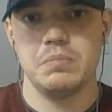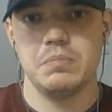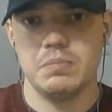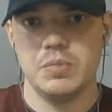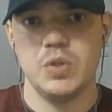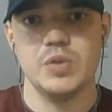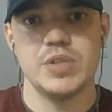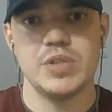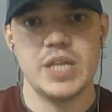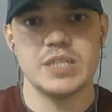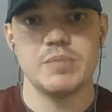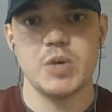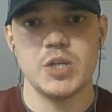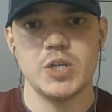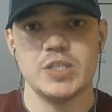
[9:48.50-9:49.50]
use that
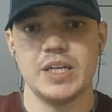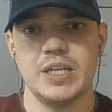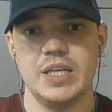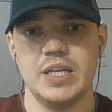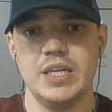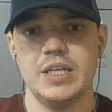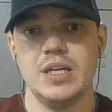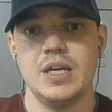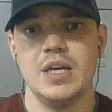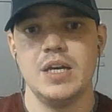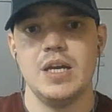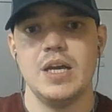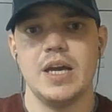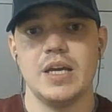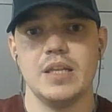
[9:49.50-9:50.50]
SMART technique,
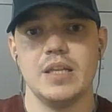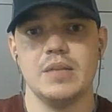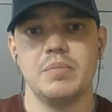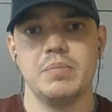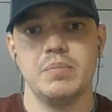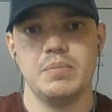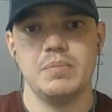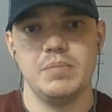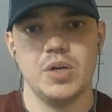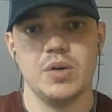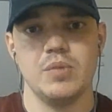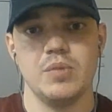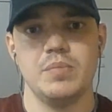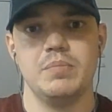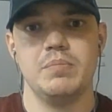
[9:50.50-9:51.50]
and
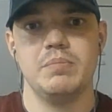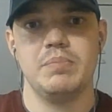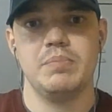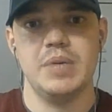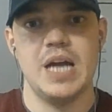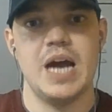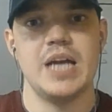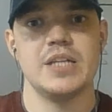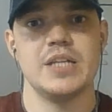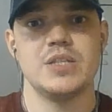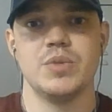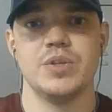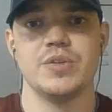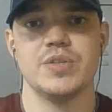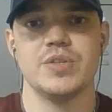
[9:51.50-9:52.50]
be honest
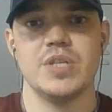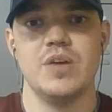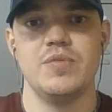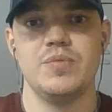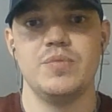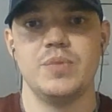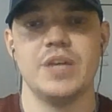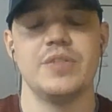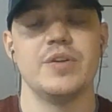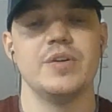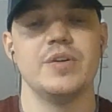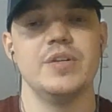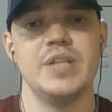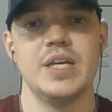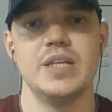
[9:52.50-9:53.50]
with yourself when that
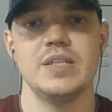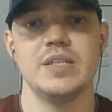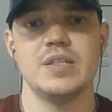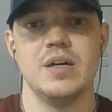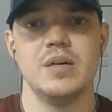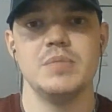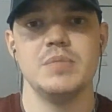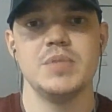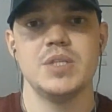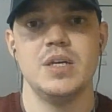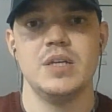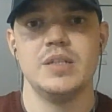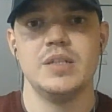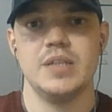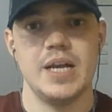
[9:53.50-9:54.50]
30 days comes.
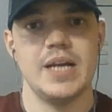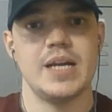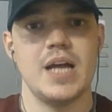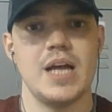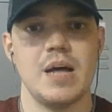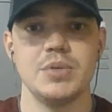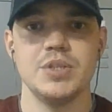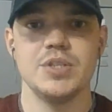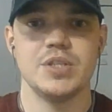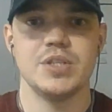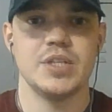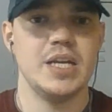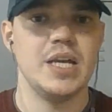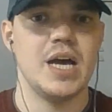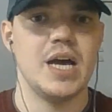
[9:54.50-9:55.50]
Did I accomplish?
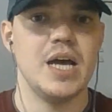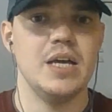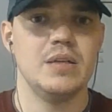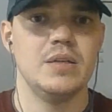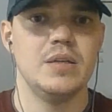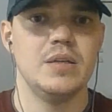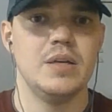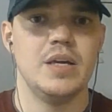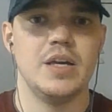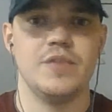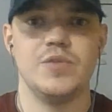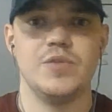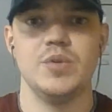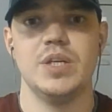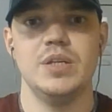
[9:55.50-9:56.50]
Did I not?
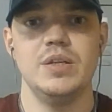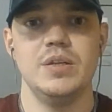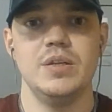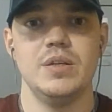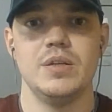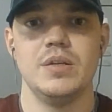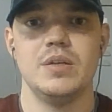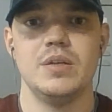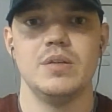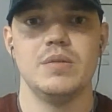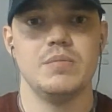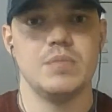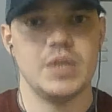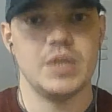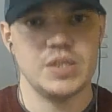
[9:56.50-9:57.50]
If you didn't,
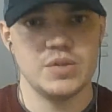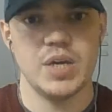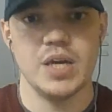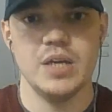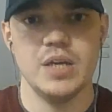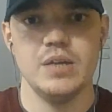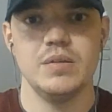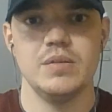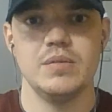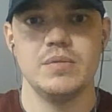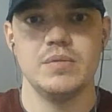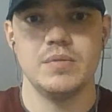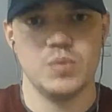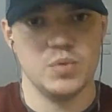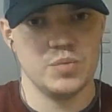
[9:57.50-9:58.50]
that's okay.
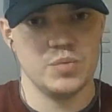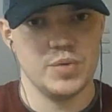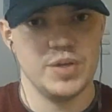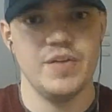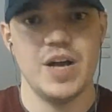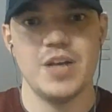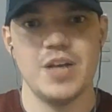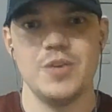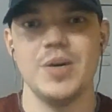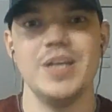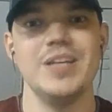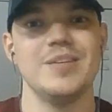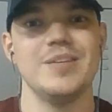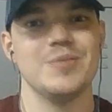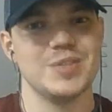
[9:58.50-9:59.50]
We'll
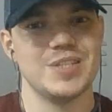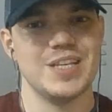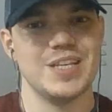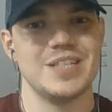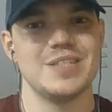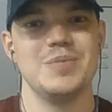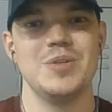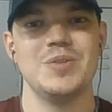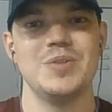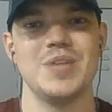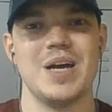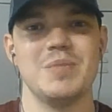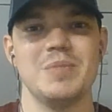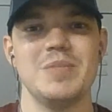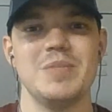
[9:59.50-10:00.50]
reevaluate and we'll set some new
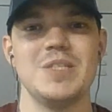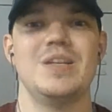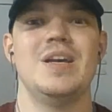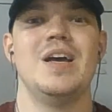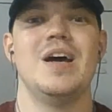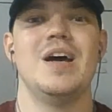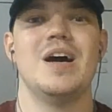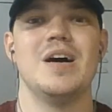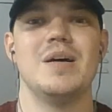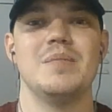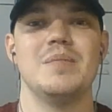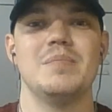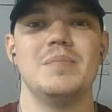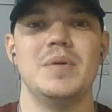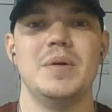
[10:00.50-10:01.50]
time limits.
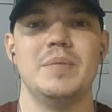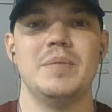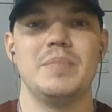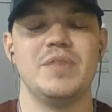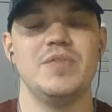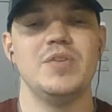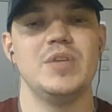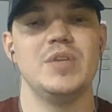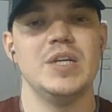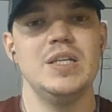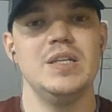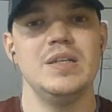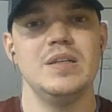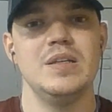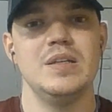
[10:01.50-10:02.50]
But if you did,